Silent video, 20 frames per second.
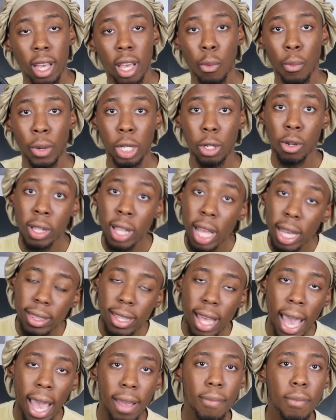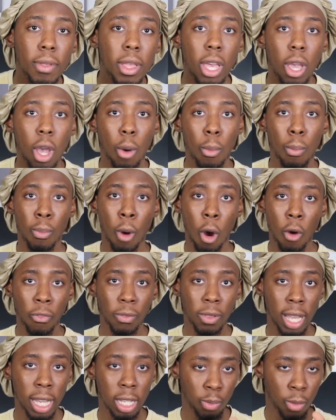When you click that,
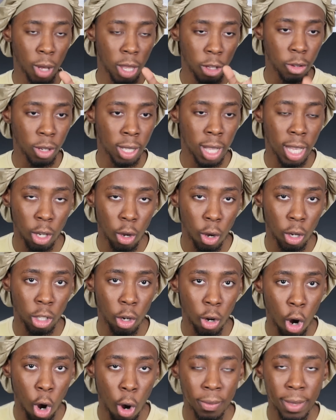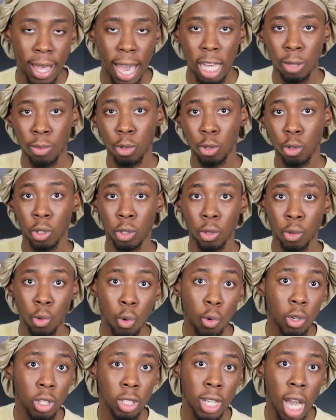both links, whether you click on your home dashboard or the
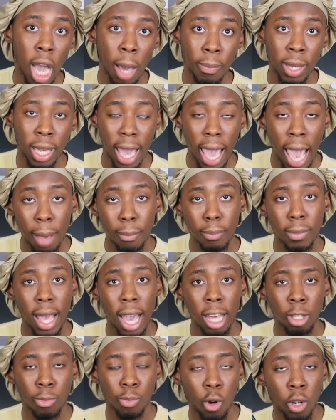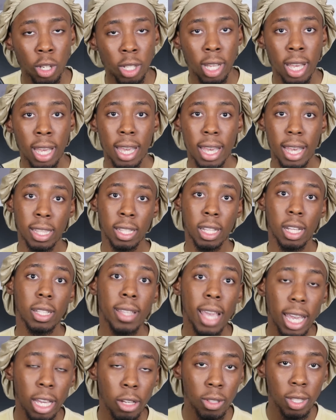Google Shopping app dashboard, it's going to
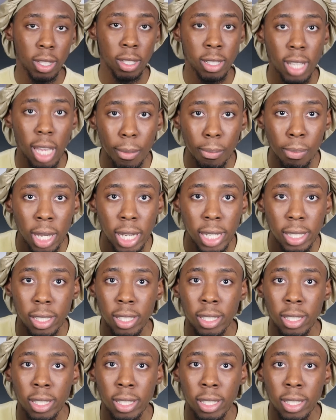take you to the same place.